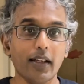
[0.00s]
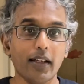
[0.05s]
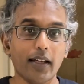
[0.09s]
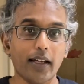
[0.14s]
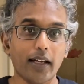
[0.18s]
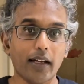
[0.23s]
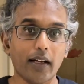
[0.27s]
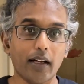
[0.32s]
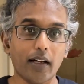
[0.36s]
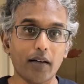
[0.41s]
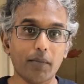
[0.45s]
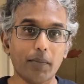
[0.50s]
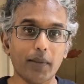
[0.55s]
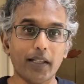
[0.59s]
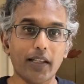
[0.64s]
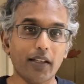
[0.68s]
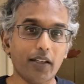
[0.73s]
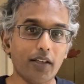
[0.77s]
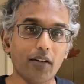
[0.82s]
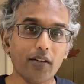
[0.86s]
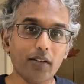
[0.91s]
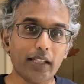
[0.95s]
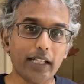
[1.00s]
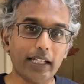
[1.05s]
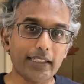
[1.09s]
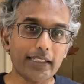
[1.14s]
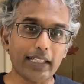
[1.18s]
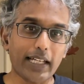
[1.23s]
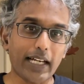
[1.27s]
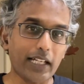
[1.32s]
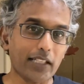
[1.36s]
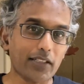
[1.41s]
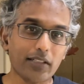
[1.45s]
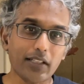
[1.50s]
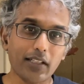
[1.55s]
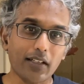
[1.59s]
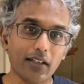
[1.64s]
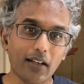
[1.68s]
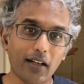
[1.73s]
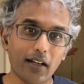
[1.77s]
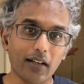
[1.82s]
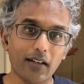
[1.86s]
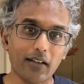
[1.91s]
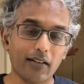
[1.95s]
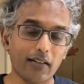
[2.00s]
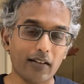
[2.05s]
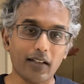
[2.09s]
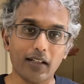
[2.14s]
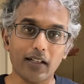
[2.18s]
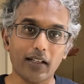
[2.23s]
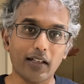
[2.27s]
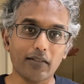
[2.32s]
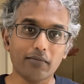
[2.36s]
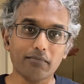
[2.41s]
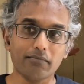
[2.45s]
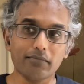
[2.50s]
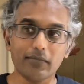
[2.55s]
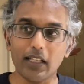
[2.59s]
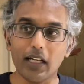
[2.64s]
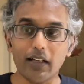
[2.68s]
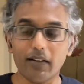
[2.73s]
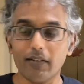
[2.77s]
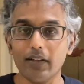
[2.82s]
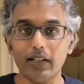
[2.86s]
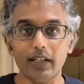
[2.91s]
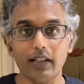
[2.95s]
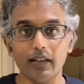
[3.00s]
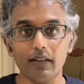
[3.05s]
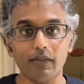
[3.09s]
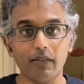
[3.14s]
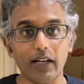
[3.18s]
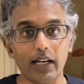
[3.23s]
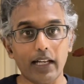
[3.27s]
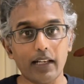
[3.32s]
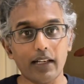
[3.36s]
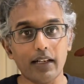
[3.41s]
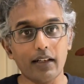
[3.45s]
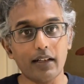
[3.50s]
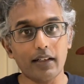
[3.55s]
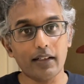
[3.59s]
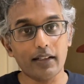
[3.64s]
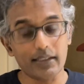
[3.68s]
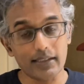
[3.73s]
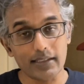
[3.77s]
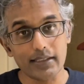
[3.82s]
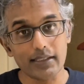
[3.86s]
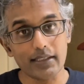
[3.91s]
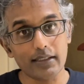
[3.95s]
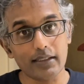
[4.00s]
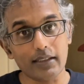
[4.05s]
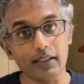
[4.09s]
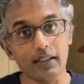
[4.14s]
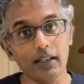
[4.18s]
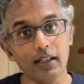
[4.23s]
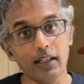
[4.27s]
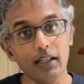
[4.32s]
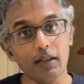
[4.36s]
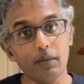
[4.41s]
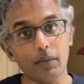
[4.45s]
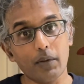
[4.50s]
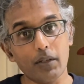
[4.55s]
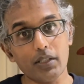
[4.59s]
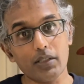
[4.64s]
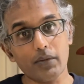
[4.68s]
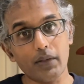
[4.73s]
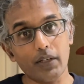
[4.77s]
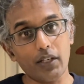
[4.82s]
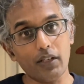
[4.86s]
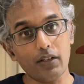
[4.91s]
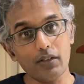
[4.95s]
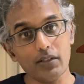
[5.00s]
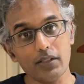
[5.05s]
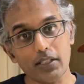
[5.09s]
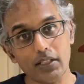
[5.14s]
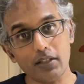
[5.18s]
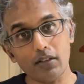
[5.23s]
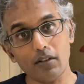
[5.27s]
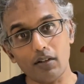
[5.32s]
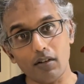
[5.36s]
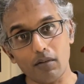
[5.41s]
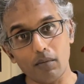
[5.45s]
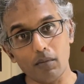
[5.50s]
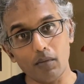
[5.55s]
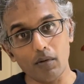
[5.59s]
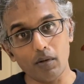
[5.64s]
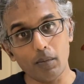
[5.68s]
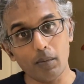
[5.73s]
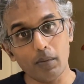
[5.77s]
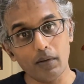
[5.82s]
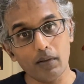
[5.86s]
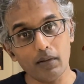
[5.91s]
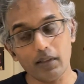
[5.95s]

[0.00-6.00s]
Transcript: Uh, but then you know that's actually not um, not really a valid concern because when you're using it on mobile,